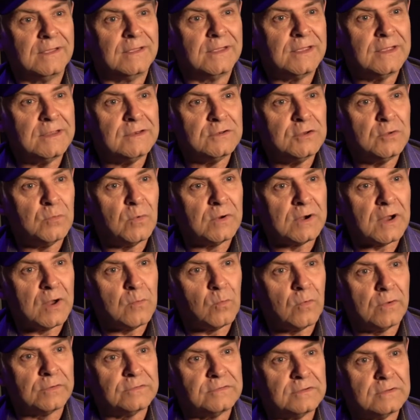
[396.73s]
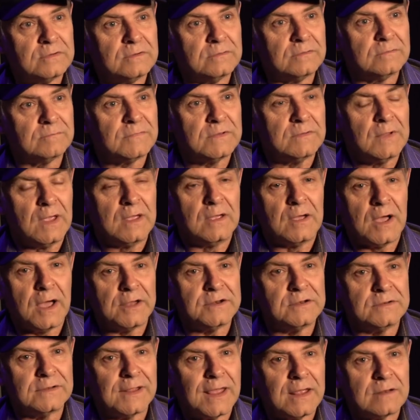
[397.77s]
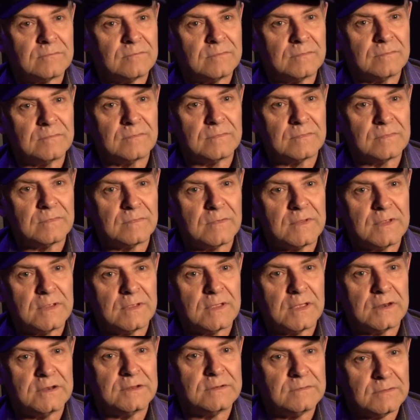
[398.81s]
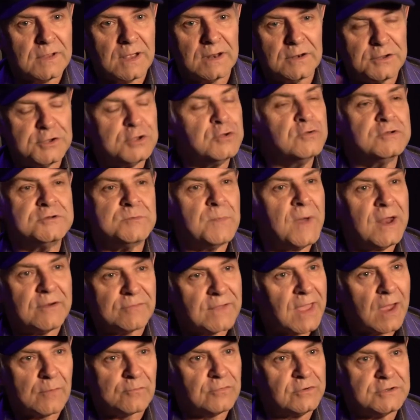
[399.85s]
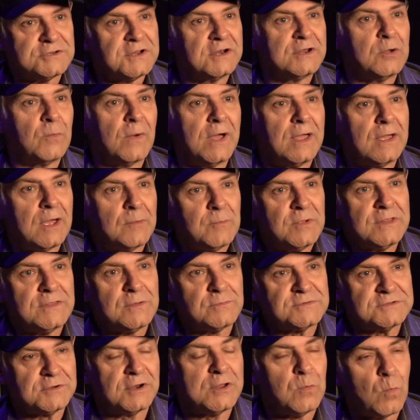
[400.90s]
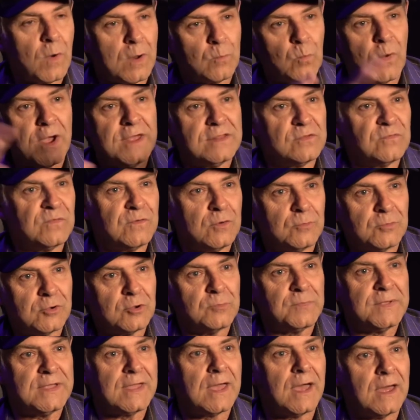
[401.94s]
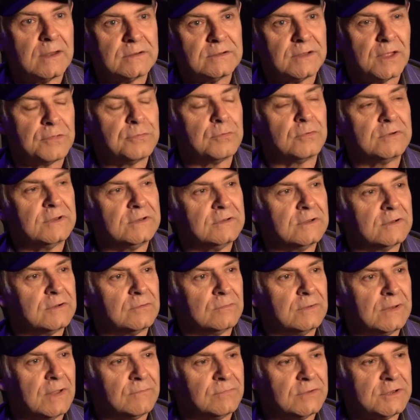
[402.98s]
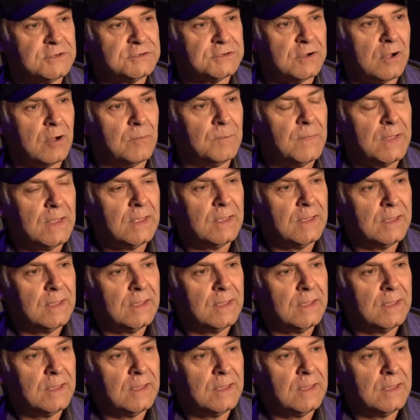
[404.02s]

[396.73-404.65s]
He knew what I wanted, and I didn't get a huge amount of coverage anyway. I mean, there was only one way the film could be cut, and I thought he did a lovely job.